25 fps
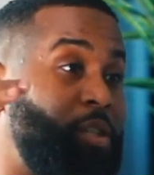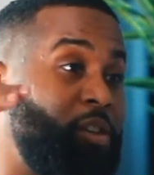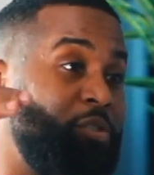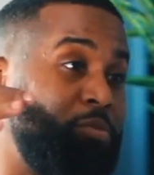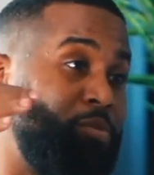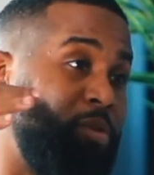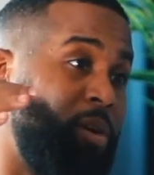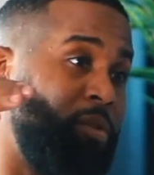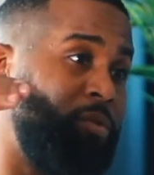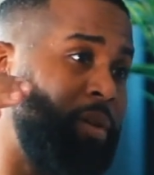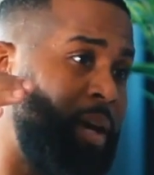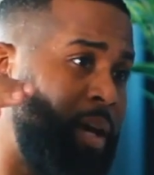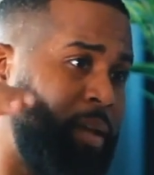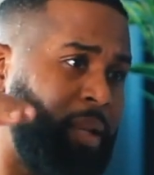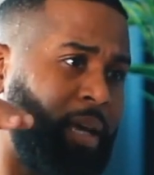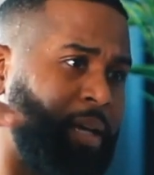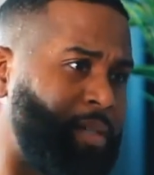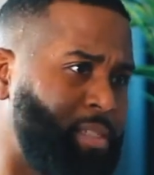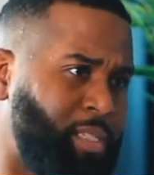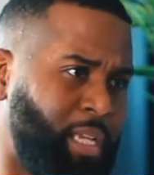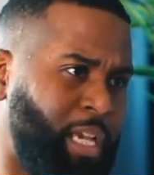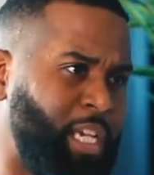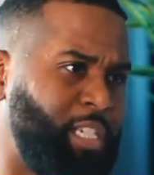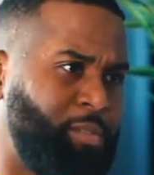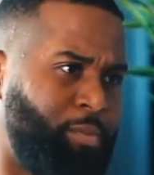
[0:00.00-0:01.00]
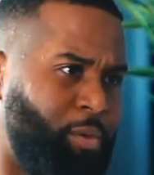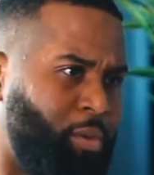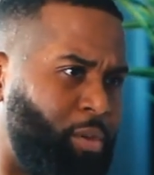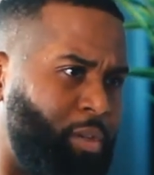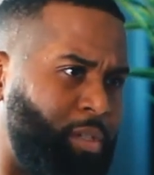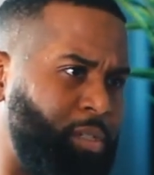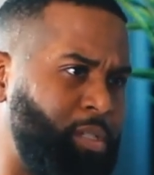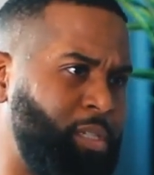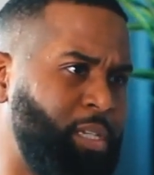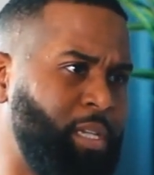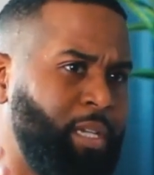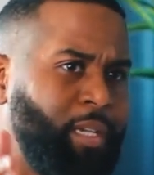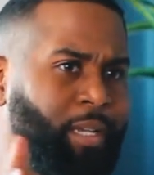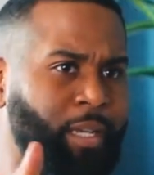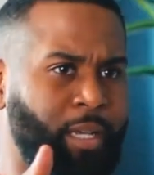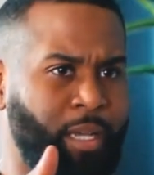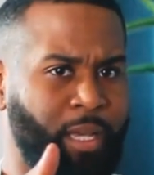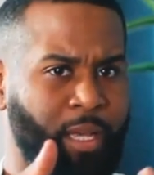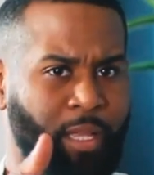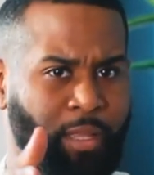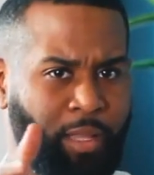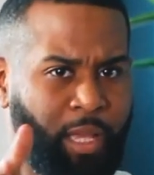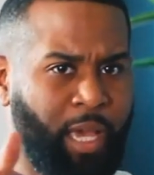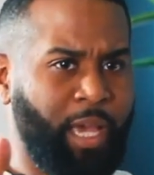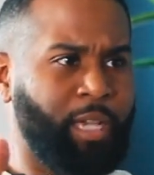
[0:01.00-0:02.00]
enough profit at that stage, because
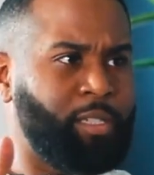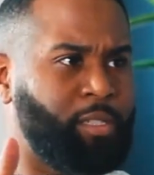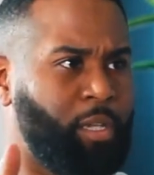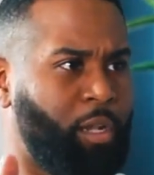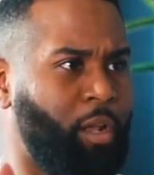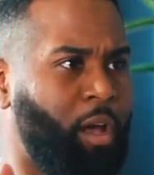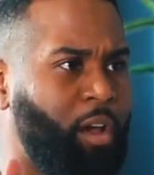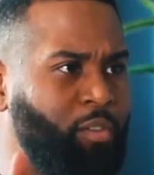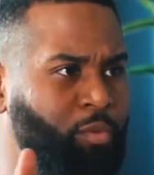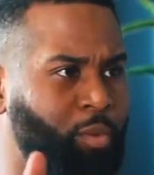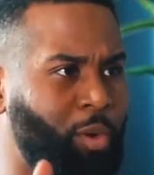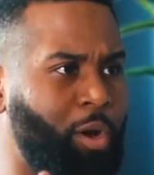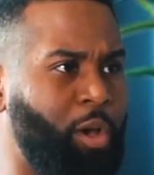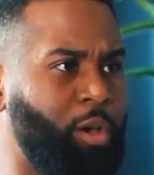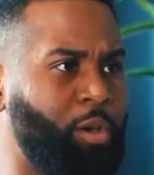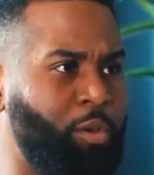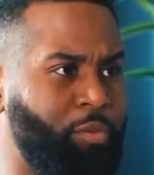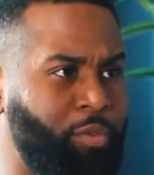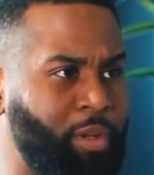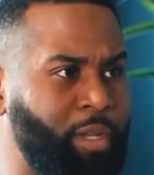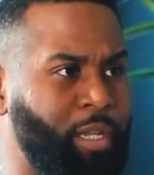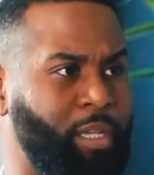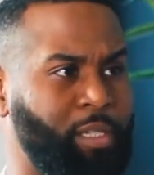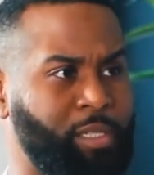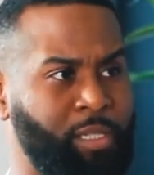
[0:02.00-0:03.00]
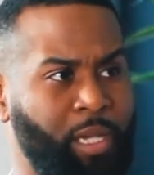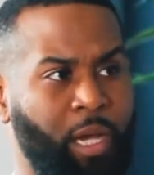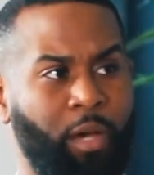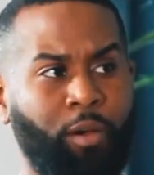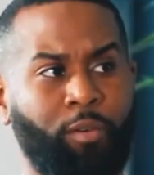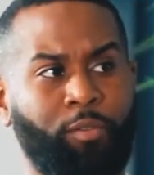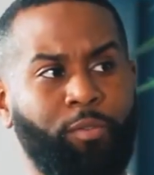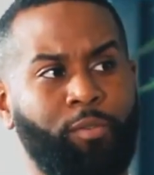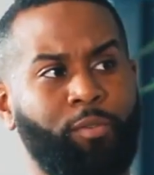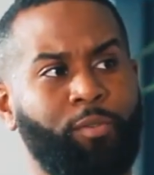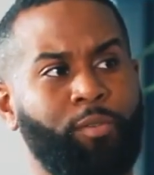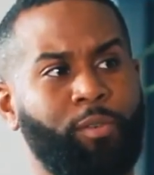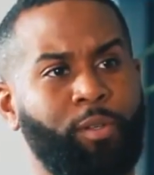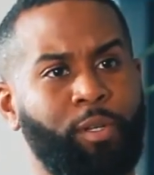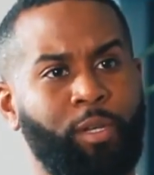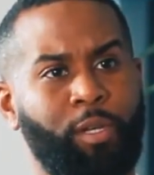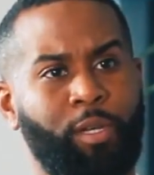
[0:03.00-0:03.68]
that is a lot of work within itself.